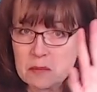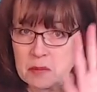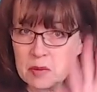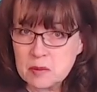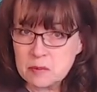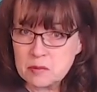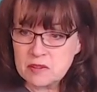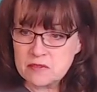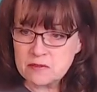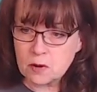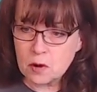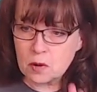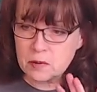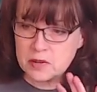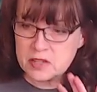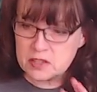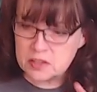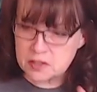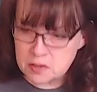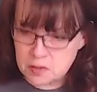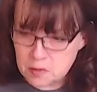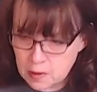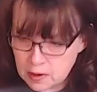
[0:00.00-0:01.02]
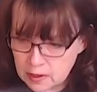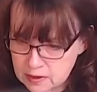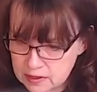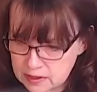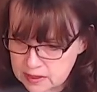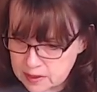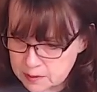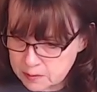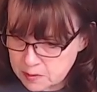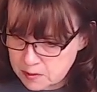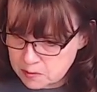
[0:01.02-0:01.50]
But before we do, while a
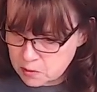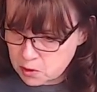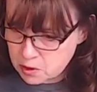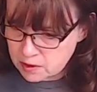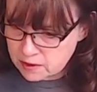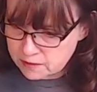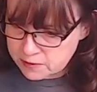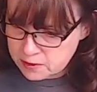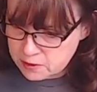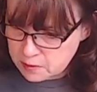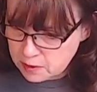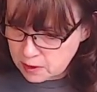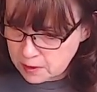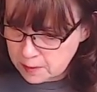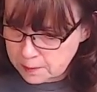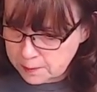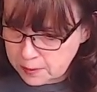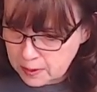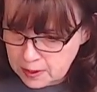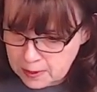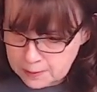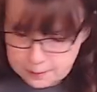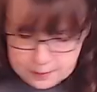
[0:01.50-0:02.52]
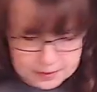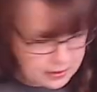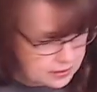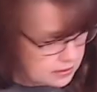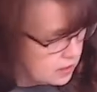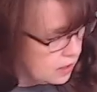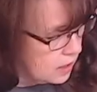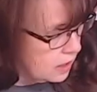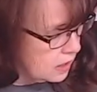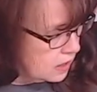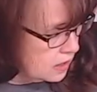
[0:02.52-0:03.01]
couple more of you are popping
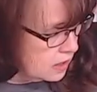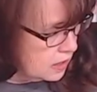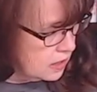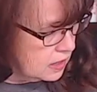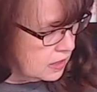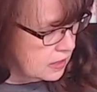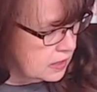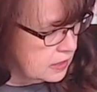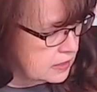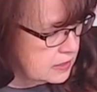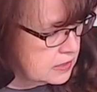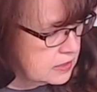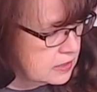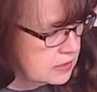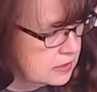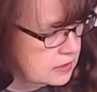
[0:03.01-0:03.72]
on,